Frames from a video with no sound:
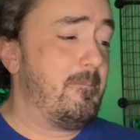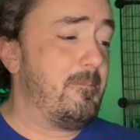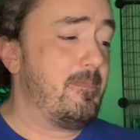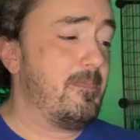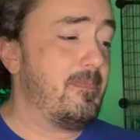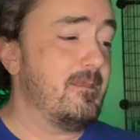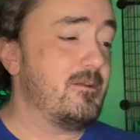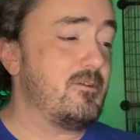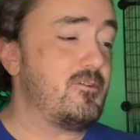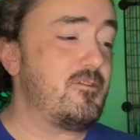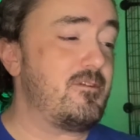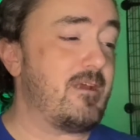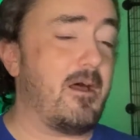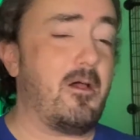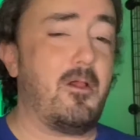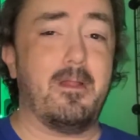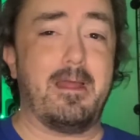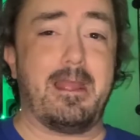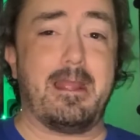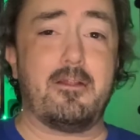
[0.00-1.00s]
The
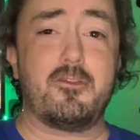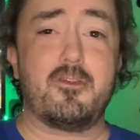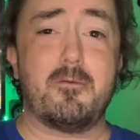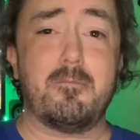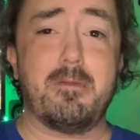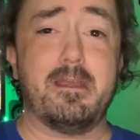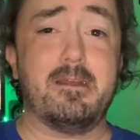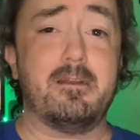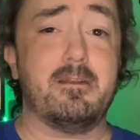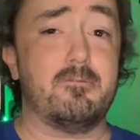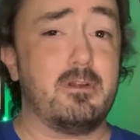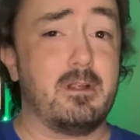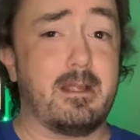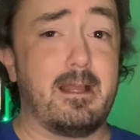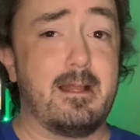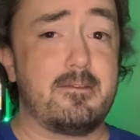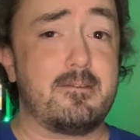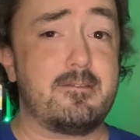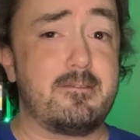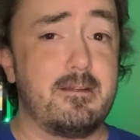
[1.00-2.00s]
Shell Answer Man, if you
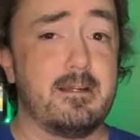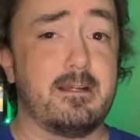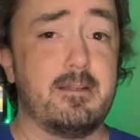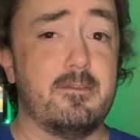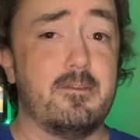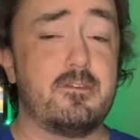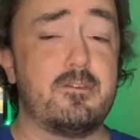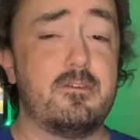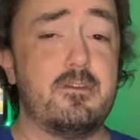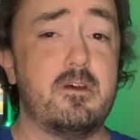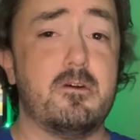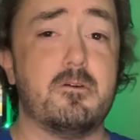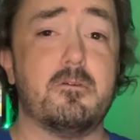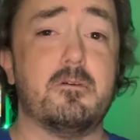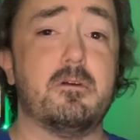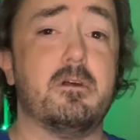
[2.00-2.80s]
got stuck in the snow,